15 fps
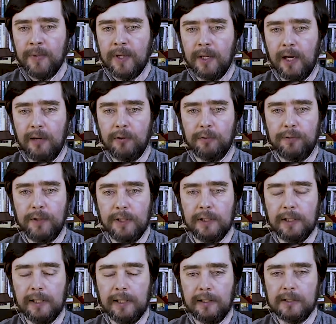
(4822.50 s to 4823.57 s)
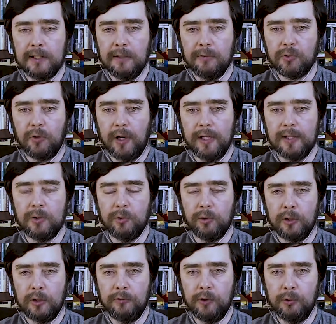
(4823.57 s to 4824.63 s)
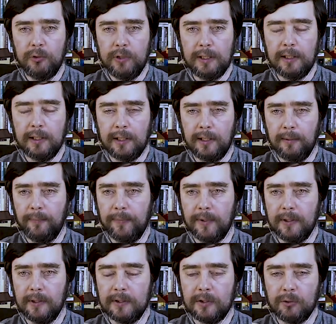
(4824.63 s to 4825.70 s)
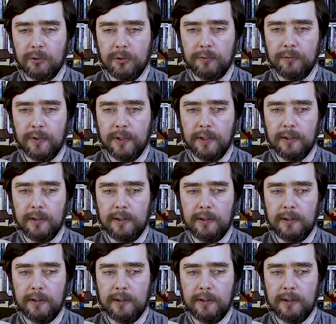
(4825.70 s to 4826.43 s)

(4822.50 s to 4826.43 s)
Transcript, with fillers: and i have a feeling that this gives rise to a lot of unique um, uh, sort of uh,